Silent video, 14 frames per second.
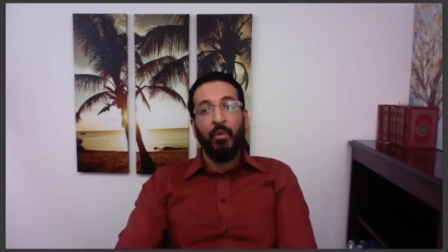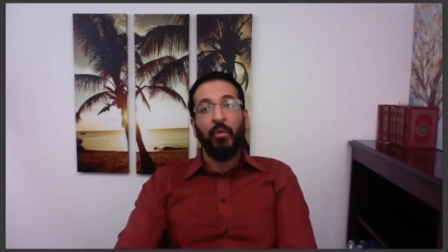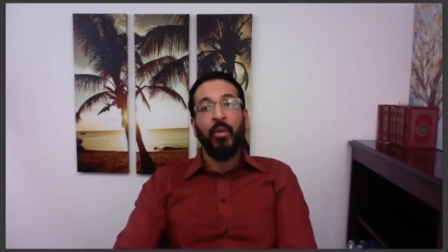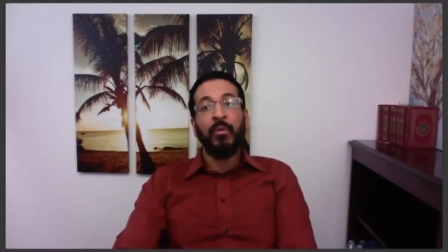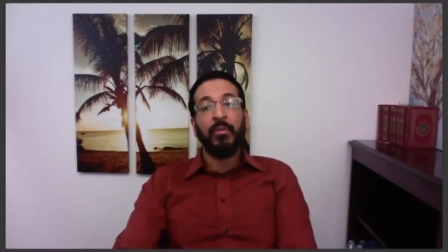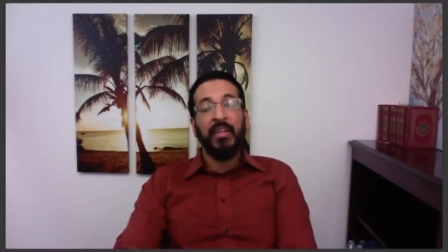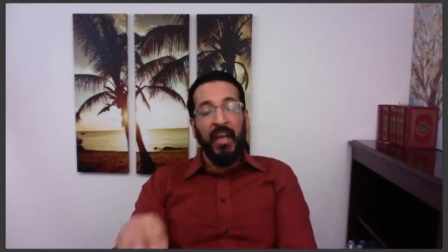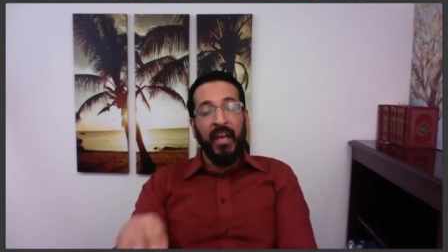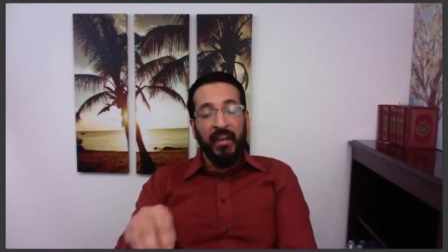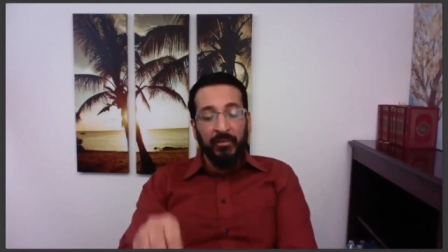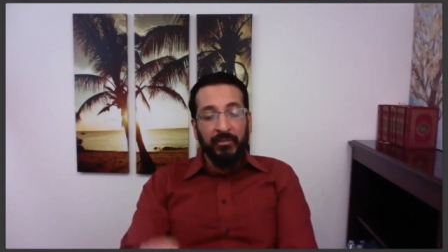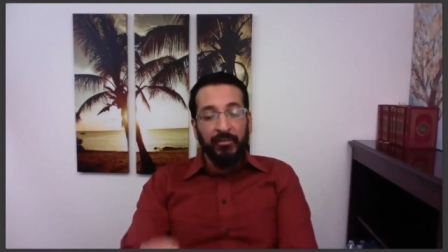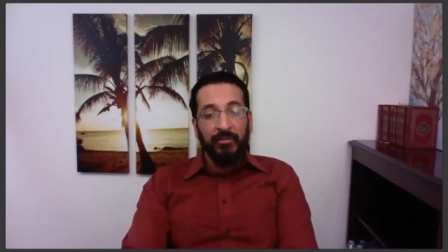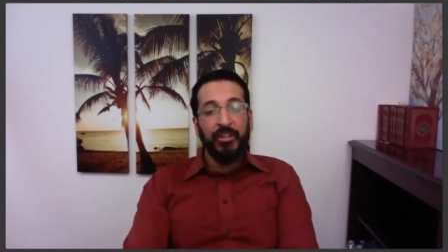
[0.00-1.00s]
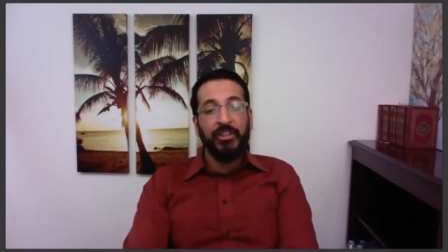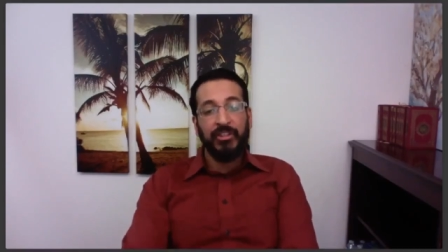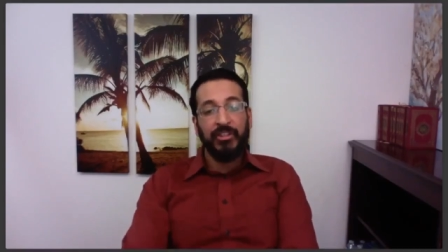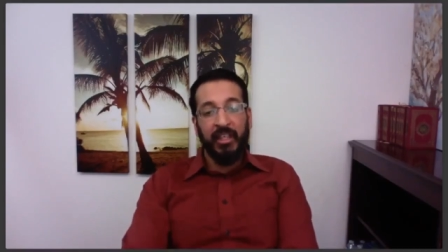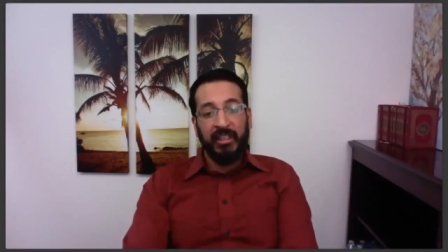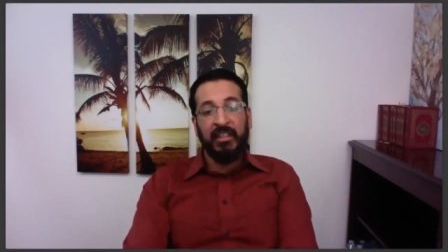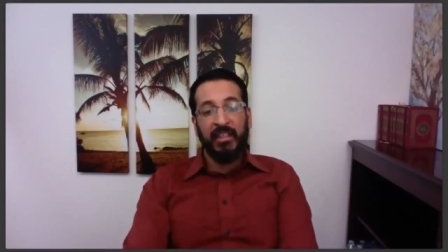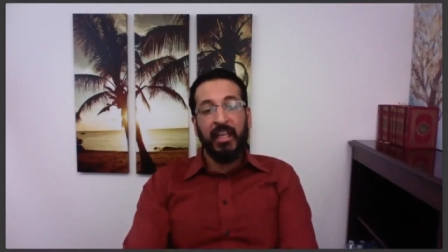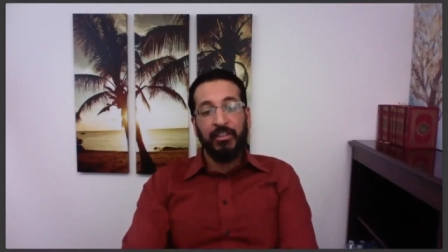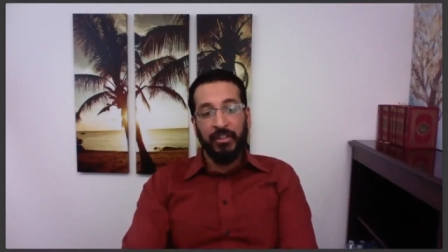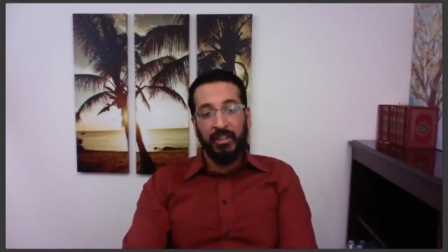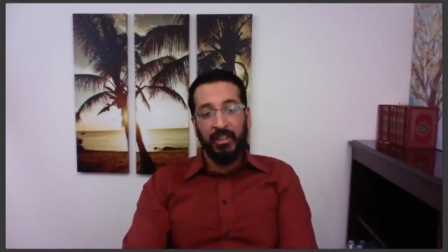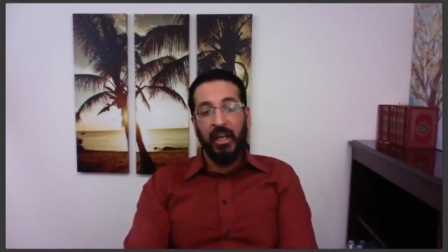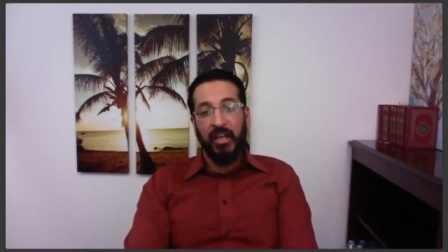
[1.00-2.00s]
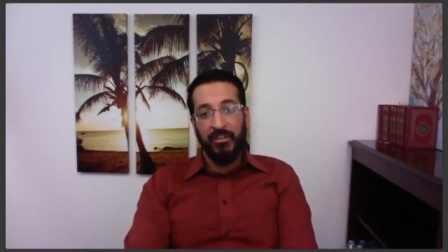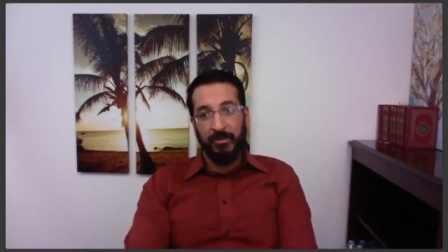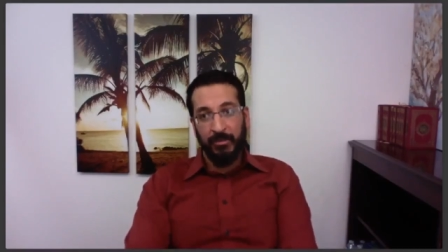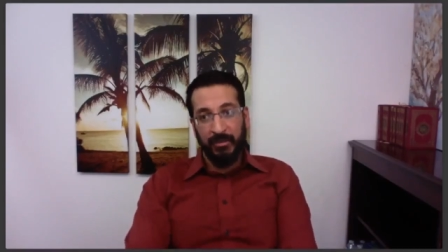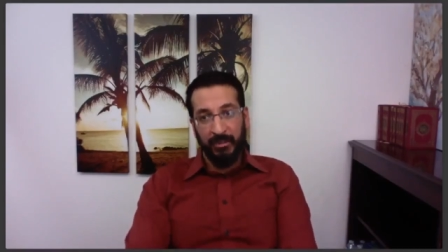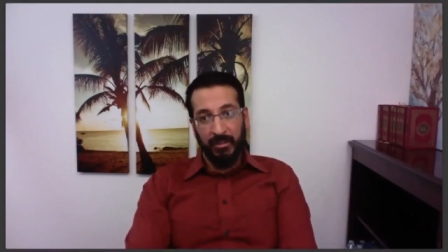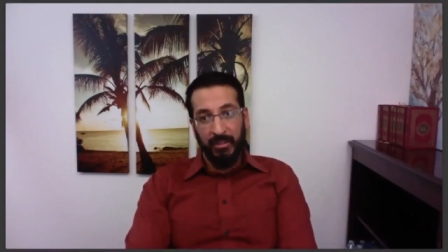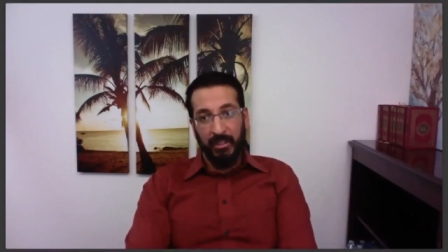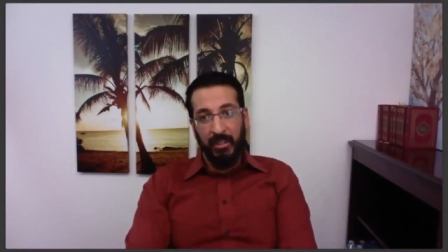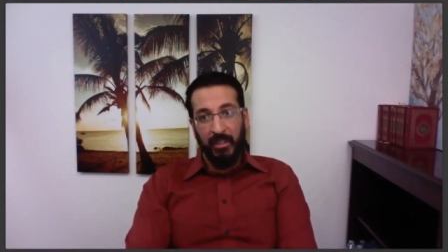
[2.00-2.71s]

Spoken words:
when we had our first psychiatric hospital,